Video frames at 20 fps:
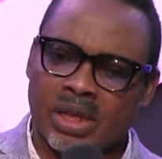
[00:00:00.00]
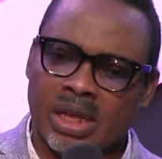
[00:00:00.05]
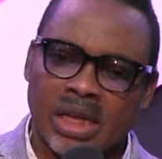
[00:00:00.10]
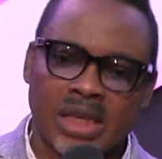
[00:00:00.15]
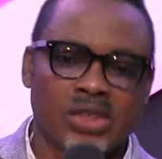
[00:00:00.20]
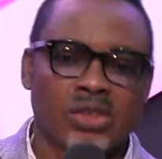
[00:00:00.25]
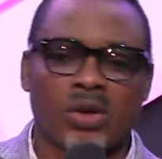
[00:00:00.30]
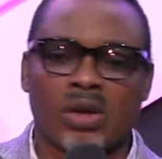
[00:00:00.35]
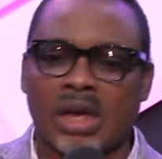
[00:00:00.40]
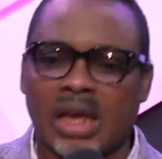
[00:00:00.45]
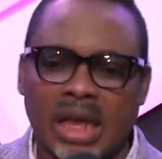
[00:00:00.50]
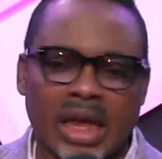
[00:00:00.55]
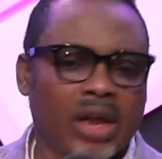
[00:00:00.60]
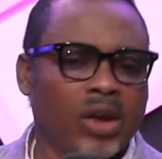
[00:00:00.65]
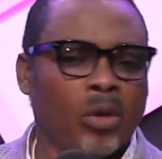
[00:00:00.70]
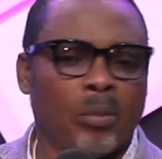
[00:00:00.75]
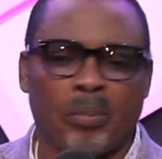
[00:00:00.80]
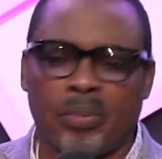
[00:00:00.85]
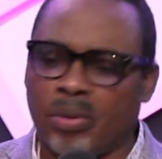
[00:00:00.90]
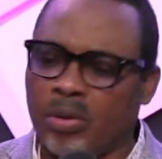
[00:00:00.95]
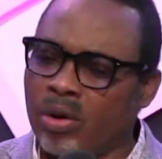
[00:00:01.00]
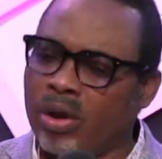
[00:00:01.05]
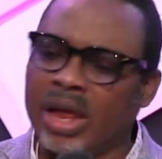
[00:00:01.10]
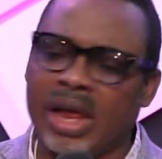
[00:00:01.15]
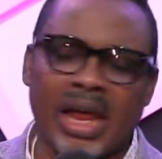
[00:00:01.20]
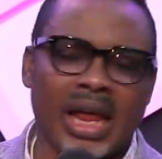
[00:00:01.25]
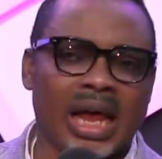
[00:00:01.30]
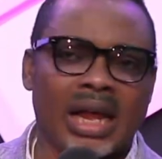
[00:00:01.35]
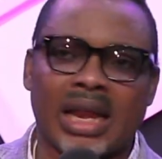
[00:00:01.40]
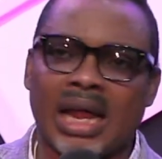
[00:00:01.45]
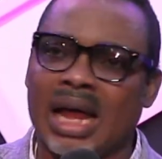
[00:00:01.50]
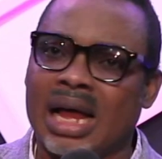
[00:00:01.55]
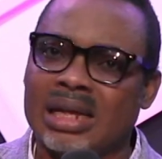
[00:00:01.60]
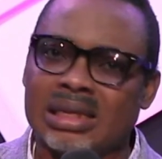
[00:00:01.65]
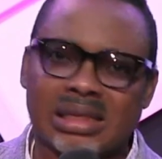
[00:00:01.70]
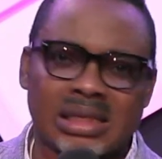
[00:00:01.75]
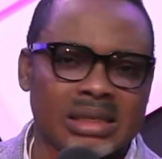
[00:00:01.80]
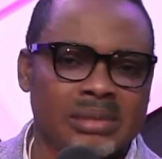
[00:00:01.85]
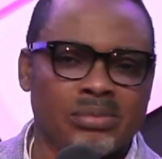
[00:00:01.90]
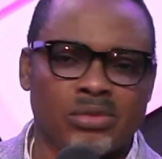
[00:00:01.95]
It's okay to pray and
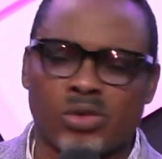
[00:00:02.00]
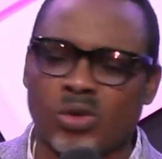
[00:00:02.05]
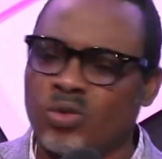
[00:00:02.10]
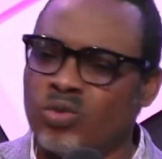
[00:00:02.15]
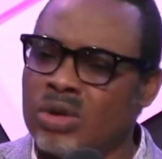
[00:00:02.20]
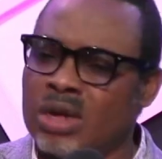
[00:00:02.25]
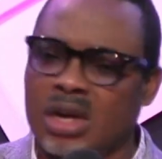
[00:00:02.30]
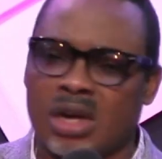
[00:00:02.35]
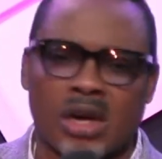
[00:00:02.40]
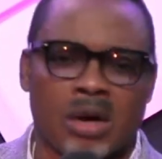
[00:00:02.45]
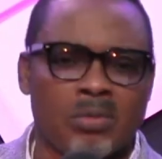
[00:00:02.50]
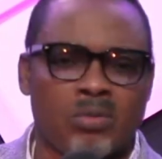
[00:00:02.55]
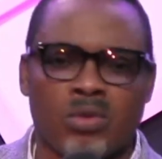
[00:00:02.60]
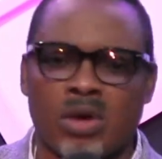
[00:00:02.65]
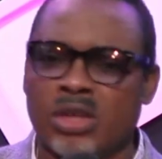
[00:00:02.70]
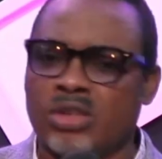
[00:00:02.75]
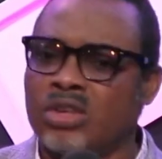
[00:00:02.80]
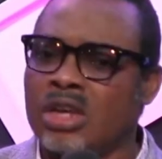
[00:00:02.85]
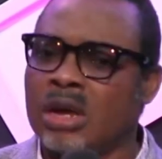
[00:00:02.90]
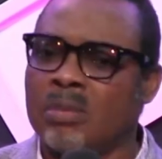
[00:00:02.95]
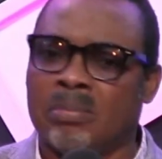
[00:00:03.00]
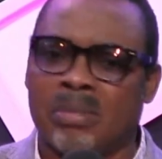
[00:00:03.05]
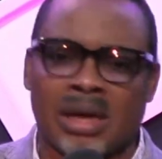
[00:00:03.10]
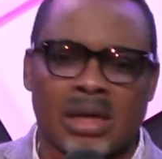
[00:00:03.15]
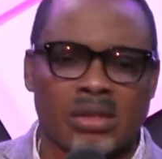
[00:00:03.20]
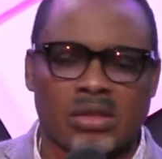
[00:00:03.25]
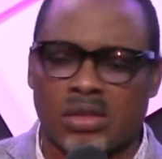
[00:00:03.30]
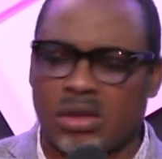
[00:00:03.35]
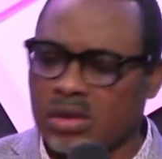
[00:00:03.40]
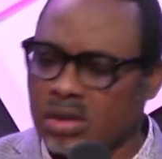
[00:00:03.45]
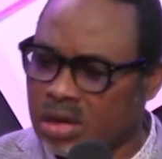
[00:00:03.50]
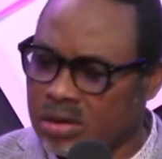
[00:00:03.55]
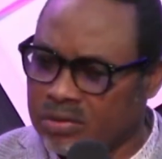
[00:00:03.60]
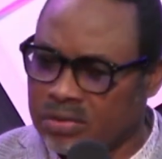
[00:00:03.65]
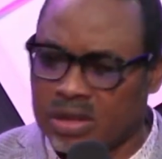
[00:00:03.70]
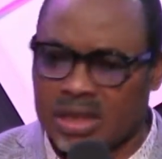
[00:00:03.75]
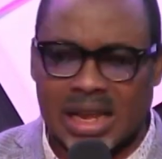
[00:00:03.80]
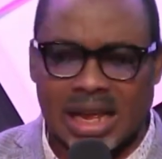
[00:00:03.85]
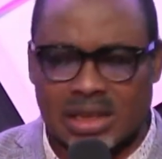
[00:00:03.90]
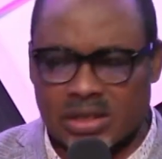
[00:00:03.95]
ask Him to wake up when you're about to go.
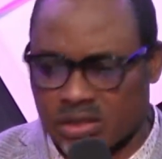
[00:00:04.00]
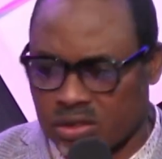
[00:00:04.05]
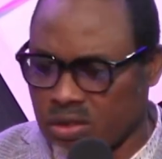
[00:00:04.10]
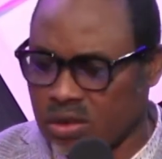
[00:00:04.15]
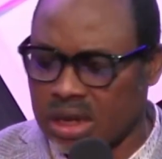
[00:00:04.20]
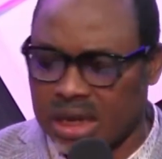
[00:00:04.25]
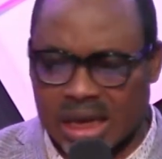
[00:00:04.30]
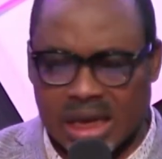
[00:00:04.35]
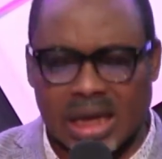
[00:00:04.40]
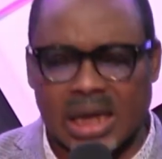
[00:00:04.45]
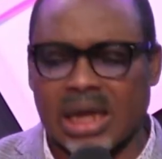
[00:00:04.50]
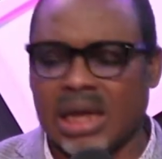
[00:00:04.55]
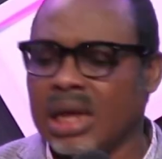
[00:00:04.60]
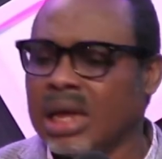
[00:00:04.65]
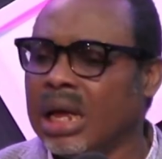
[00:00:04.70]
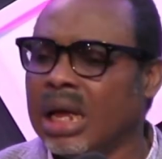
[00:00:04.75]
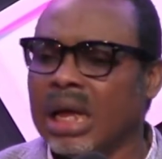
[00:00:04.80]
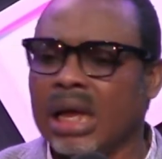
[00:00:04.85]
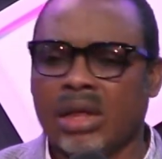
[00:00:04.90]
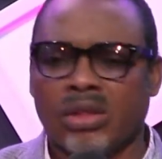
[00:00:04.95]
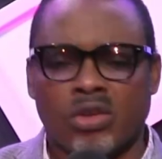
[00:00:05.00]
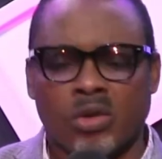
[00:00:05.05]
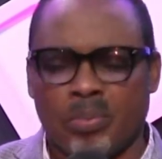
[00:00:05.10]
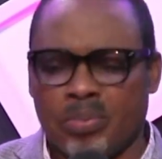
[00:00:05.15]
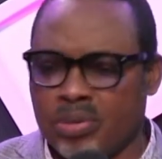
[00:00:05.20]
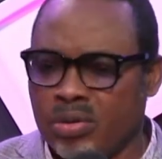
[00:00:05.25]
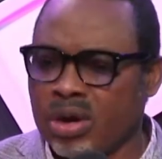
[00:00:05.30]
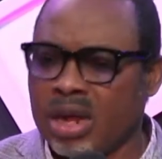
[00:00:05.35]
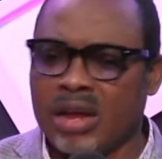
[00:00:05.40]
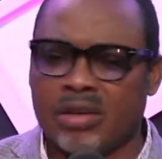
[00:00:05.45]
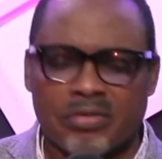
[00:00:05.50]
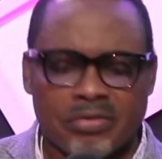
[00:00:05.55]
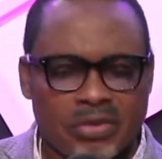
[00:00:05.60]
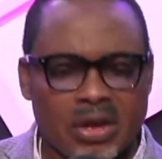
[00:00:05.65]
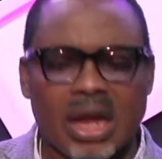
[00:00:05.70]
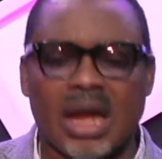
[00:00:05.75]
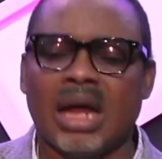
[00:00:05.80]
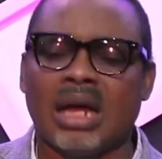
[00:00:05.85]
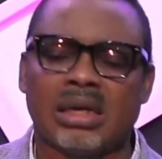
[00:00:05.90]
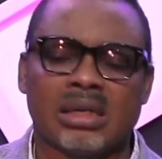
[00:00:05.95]
That's okay to pray and
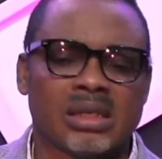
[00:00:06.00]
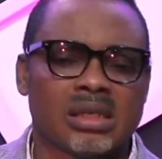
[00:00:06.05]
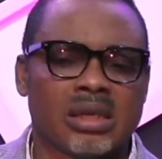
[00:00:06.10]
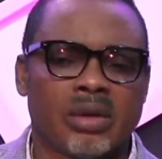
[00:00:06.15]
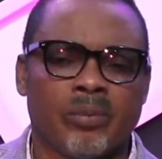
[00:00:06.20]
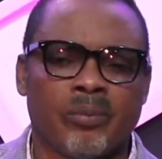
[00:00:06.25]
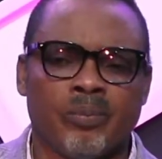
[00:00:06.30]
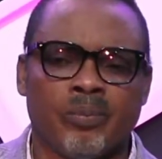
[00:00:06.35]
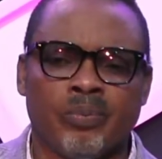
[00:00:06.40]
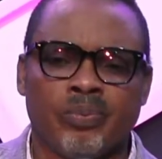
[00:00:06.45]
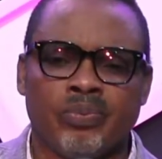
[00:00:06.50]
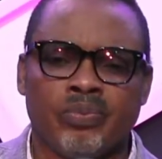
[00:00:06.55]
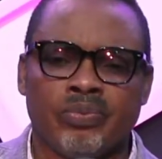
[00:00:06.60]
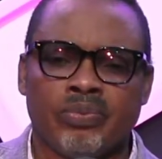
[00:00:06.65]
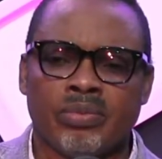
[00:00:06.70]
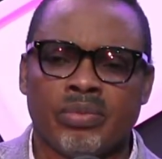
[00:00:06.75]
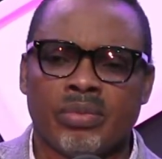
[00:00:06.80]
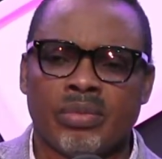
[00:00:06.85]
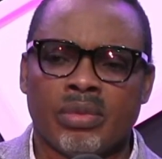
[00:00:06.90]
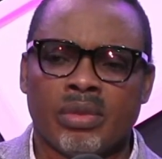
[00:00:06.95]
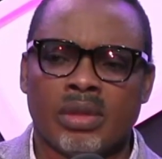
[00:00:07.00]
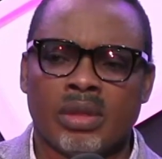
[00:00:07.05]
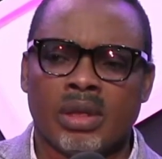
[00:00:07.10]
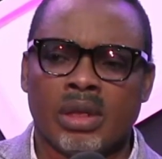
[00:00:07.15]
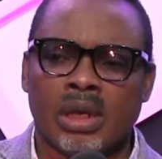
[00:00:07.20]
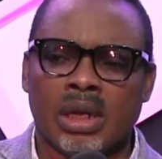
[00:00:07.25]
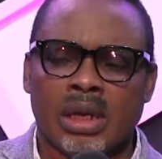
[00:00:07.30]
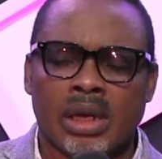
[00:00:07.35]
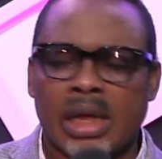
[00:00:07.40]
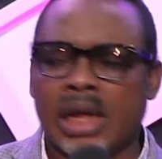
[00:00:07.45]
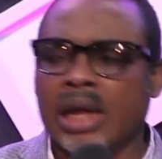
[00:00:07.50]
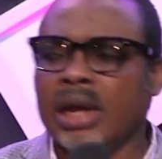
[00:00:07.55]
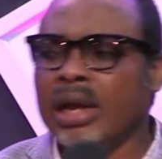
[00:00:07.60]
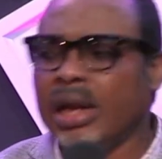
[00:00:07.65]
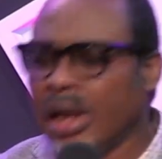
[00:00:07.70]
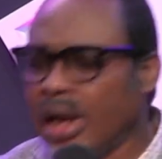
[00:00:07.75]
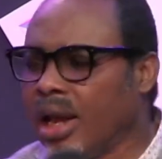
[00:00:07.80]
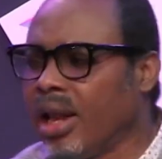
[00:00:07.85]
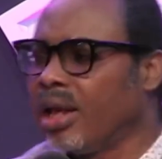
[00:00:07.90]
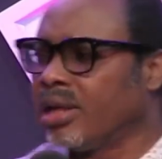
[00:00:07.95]
fast. Then
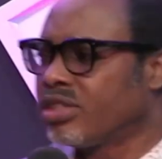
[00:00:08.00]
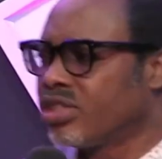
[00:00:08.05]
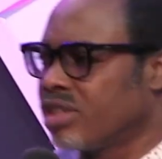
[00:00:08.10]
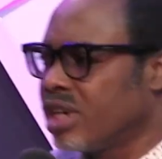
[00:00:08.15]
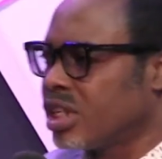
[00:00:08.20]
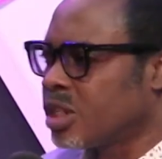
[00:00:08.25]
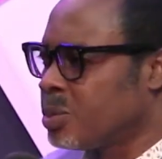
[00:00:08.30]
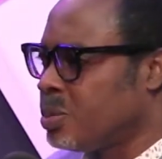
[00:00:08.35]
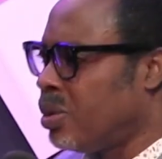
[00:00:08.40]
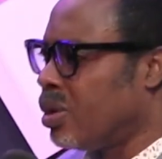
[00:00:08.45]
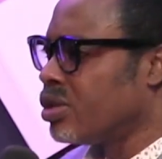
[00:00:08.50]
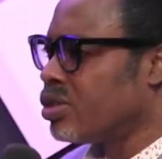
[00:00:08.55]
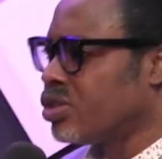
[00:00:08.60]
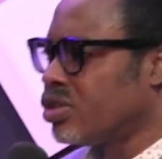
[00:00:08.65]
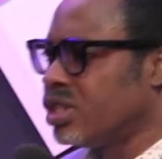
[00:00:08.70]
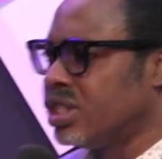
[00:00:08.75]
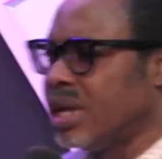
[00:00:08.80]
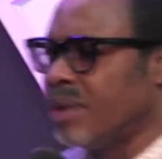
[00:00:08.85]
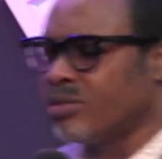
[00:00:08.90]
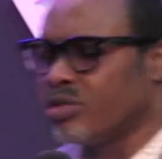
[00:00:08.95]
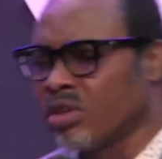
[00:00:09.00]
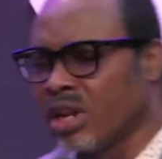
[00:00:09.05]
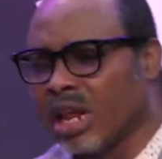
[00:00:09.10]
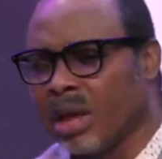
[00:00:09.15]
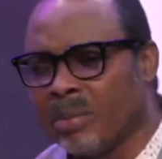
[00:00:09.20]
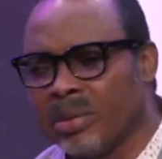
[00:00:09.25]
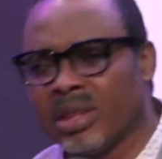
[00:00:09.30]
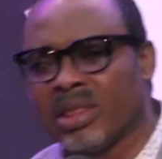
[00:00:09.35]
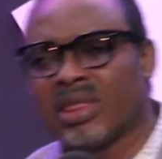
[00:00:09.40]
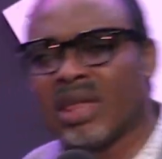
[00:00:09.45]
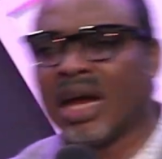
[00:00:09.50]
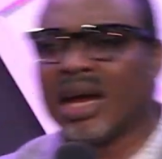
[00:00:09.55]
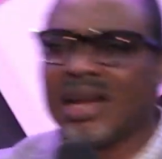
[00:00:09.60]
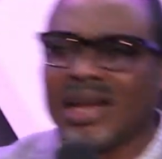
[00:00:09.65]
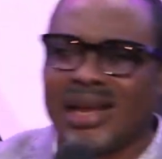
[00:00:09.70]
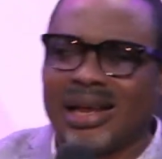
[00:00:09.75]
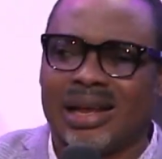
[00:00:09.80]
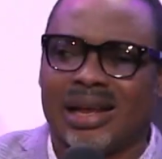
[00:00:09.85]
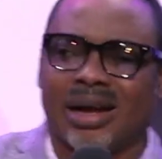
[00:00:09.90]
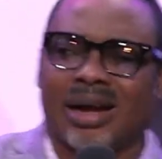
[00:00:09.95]
the Lord's response to them should have been,
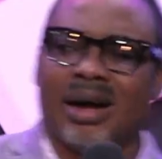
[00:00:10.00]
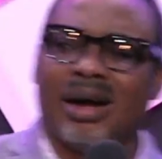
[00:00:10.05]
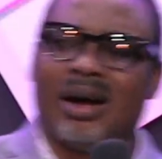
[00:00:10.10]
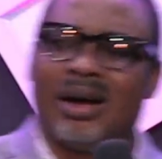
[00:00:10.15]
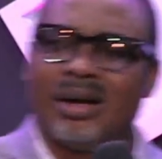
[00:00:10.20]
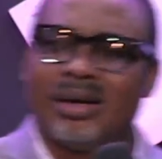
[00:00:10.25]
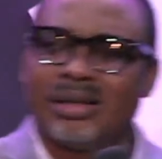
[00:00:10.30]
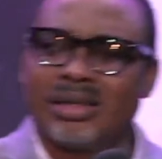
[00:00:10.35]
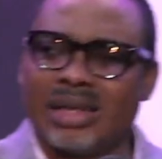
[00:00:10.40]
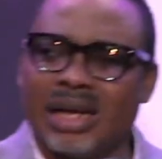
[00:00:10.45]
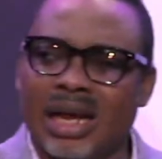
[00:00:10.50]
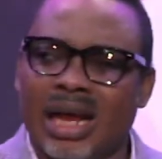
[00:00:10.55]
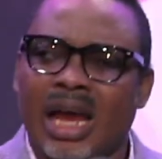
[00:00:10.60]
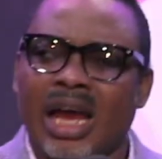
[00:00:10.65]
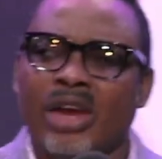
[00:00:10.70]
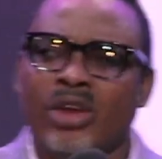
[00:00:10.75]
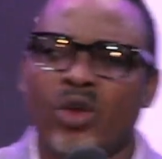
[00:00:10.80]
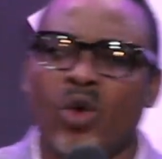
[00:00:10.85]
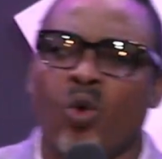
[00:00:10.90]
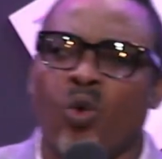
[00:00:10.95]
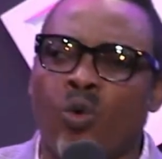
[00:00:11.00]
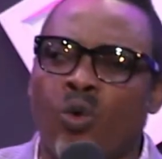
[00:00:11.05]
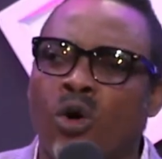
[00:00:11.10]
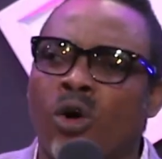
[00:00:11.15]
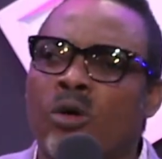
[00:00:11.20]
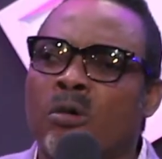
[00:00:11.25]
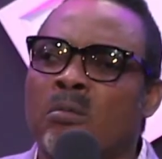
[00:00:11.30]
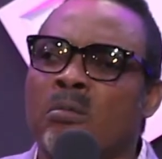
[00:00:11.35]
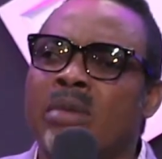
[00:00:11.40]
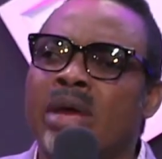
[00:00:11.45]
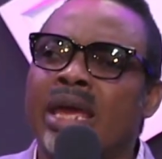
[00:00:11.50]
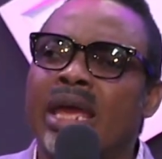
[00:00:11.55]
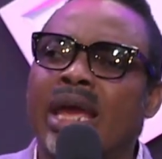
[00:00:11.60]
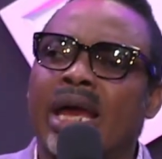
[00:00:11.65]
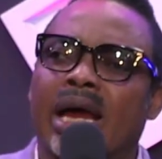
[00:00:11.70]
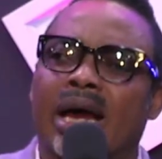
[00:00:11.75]
Thank God you woke me